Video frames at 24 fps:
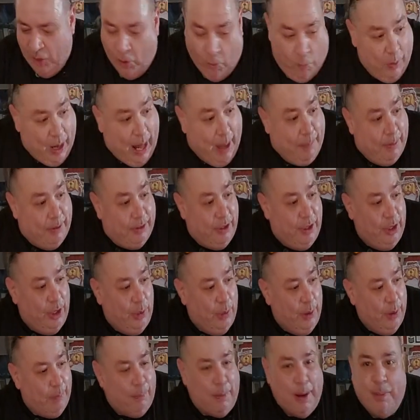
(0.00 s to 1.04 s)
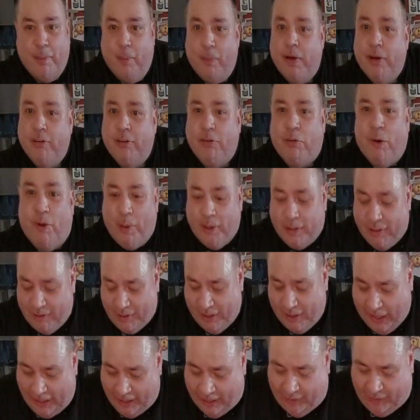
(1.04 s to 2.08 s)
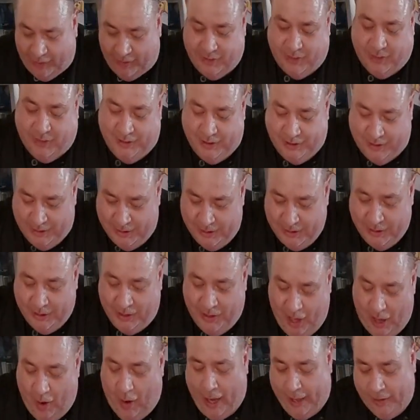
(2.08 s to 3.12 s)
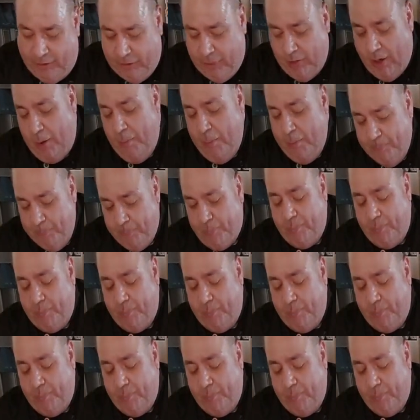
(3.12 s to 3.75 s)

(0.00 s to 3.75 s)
What happened to the Louis Prima? What is wrong with this Alexa? All right, so